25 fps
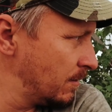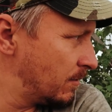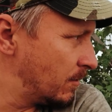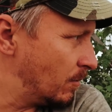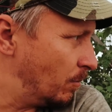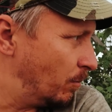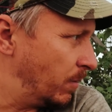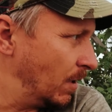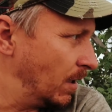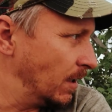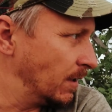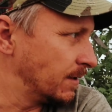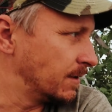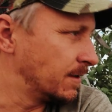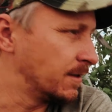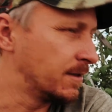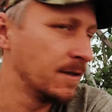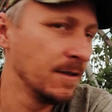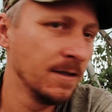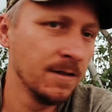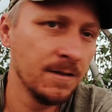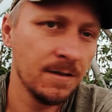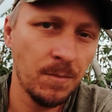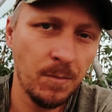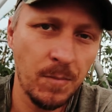bugs,
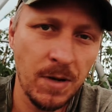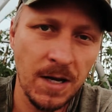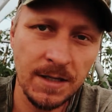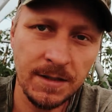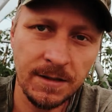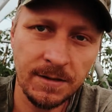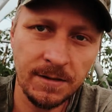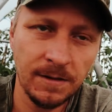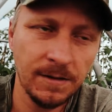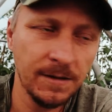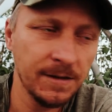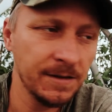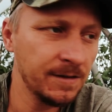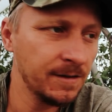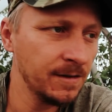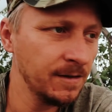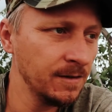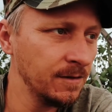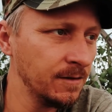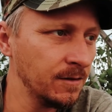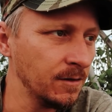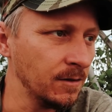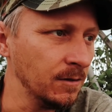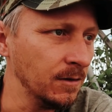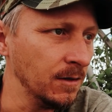the
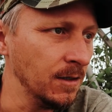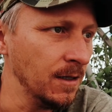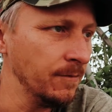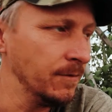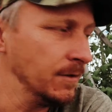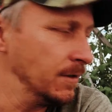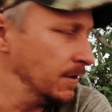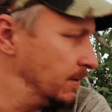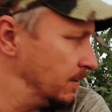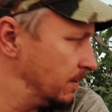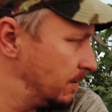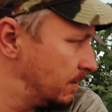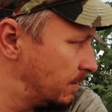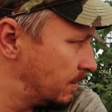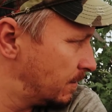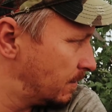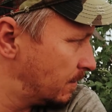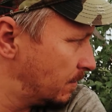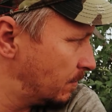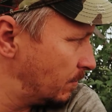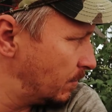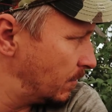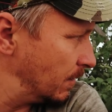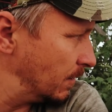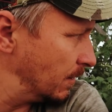pestilences are loving it.
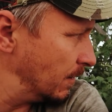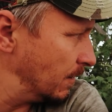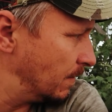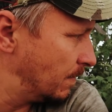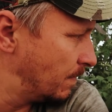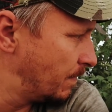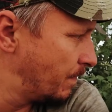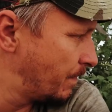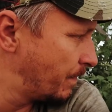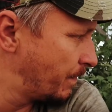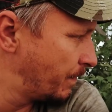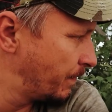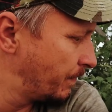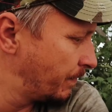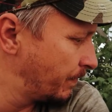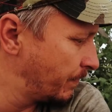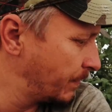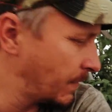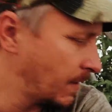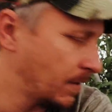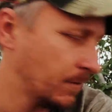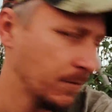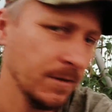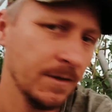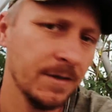But
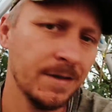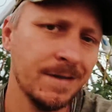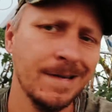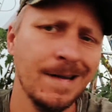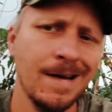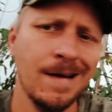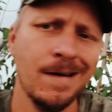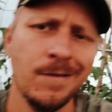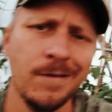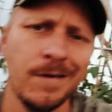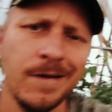yeah, we're just now